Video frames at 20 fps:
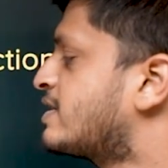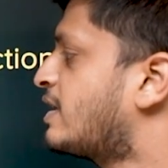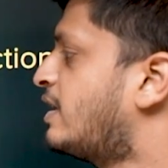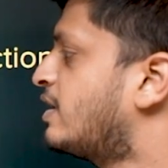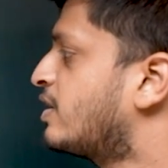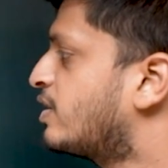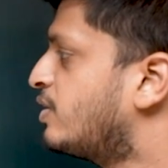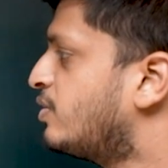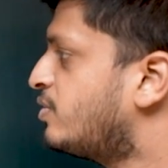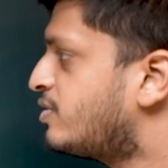
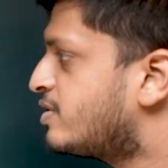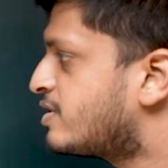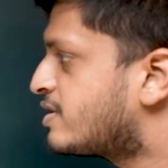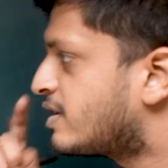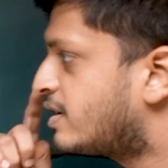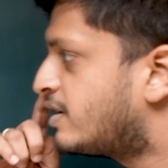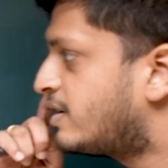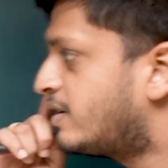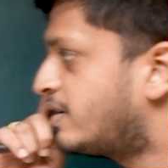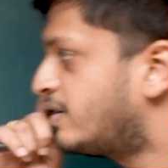concludes
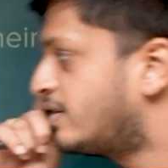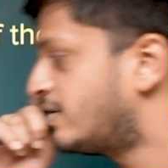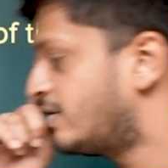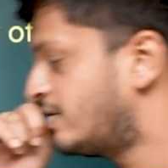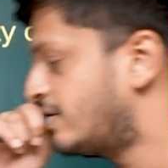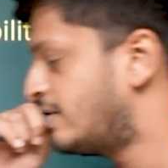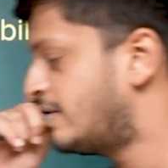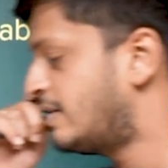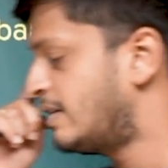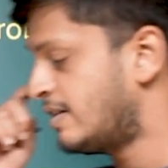
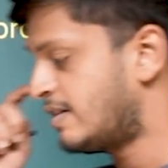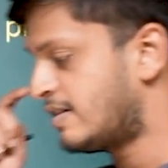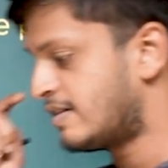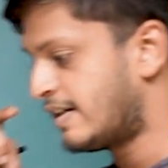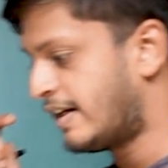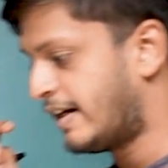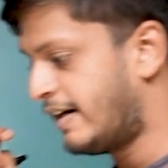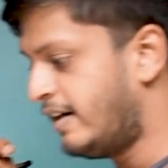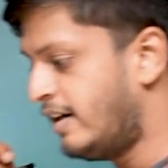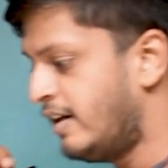this
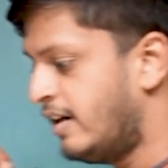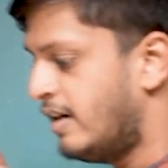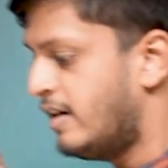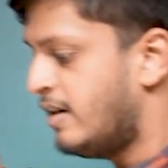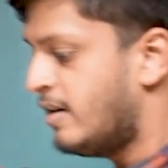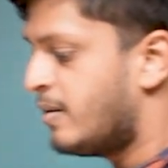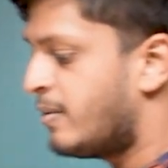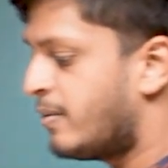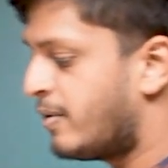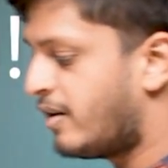slide.
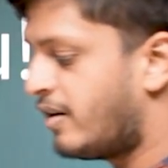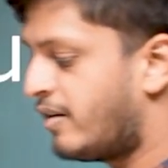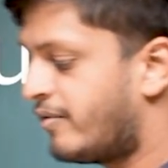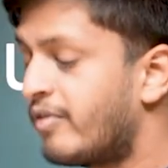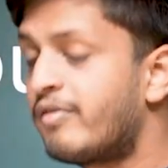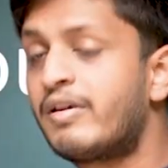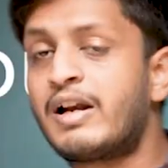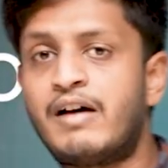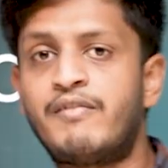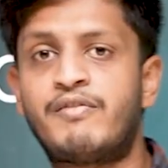
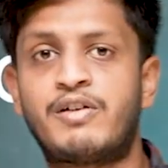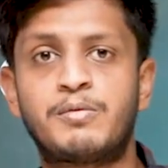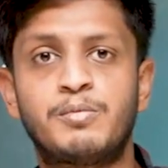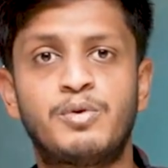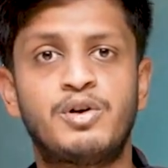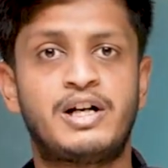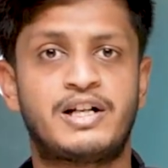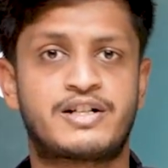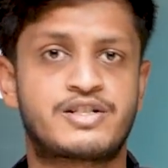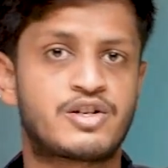We will have one
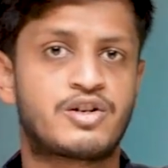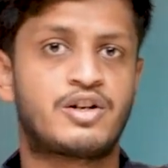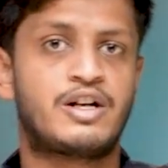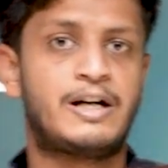more lecture on